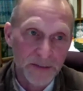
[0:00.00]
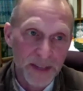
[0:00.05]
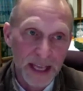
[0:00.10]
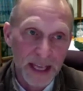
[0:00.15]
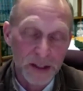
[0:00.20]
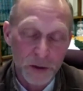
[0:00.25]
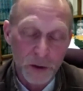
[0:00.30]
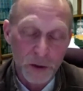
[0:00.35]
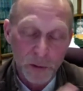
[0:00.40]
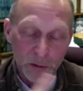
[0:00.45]

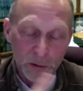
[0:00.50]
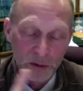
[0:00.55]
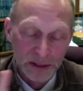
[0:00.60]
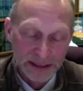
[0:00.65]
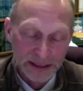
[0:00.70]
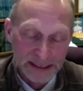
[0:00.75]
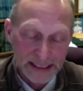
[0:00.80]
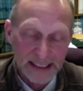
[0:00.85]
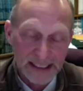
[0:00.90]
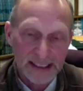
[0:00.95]
that
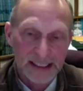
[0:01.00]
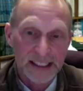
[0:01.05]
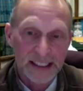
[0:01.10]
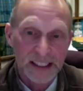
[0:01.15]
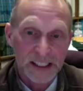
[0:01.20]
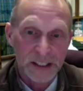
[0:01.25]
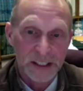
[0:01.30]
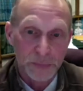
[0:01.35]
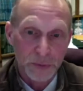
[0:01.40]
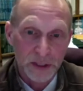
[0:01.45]
total
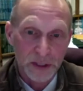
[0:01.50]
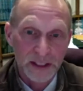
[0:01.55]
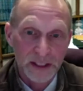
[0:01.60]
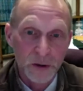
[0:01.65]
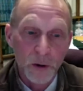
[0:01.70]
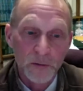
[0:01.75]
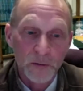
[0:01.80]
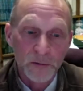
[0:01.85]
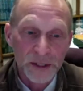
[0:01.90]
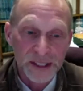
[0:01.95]
distance sprinted
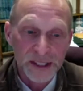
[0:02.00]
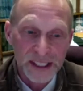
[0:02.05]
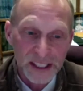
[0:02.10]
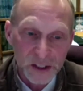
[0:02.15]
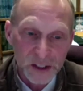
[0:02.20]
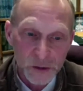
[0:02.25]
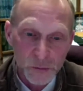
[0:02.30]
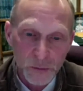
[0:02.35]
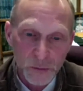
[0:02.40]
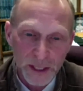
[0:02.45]
over
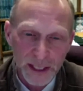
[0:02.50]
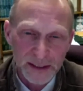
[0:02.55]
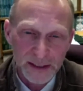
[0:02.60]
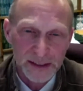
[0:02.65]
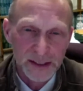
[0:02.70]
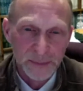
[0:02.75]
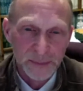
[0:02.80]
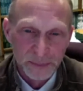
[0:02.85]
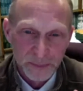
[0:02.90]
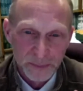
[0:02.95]
6 weeks